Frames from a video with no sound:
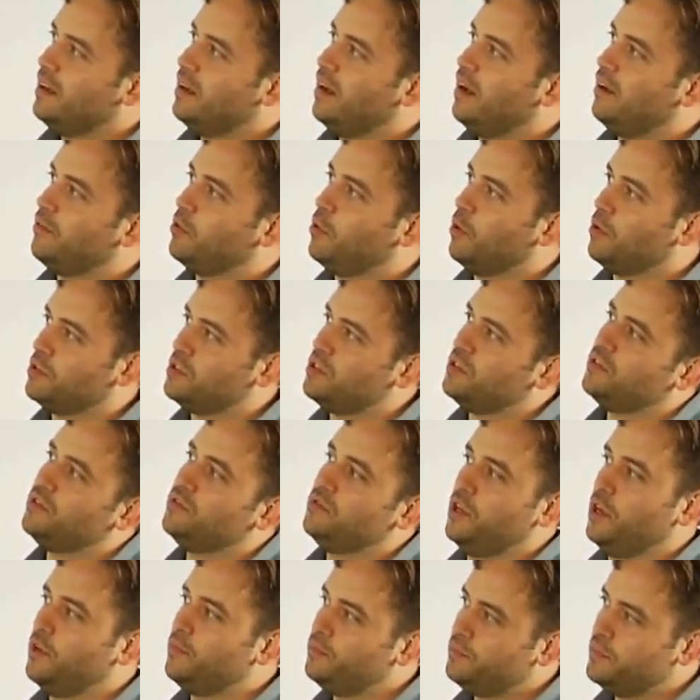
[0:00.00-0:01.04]
Of course,
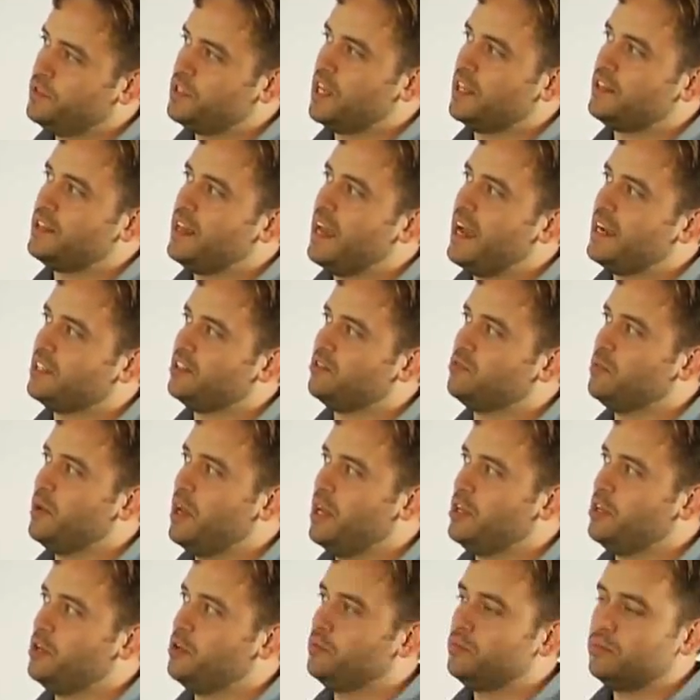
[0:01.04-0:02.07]
set the active
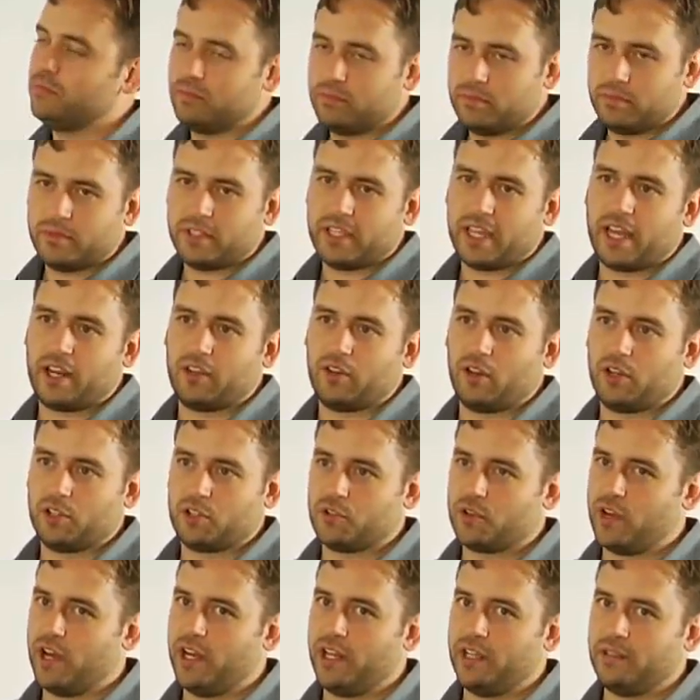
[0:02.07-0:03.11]
menu, catalog
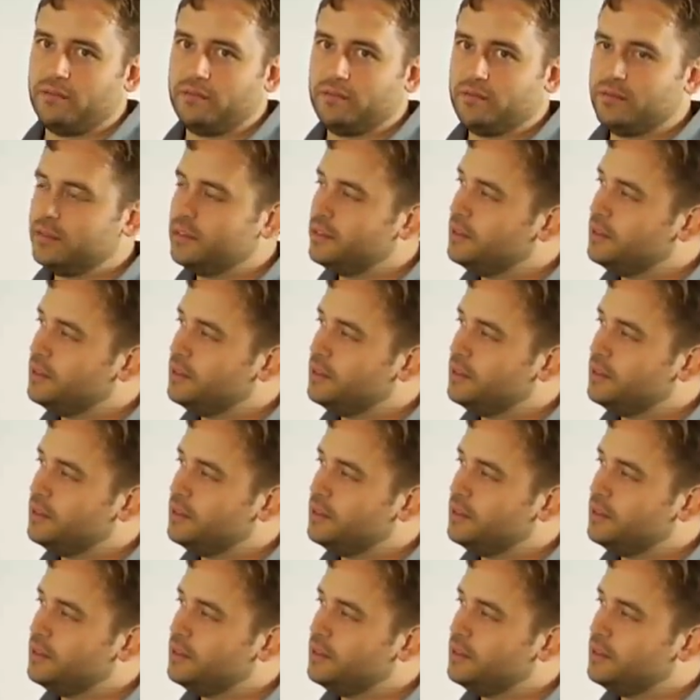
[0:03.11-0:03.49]
training.